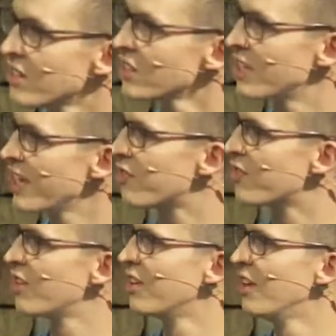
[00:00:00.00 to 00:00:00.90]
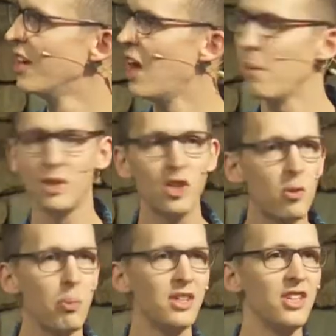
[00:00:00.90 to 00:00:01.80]
this gift and we're too
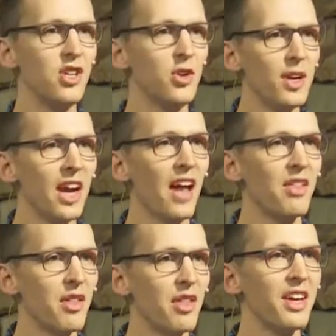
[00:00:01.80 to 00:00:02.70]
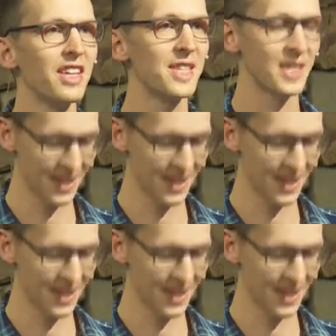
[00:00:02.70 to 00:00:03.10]
busy doing other things.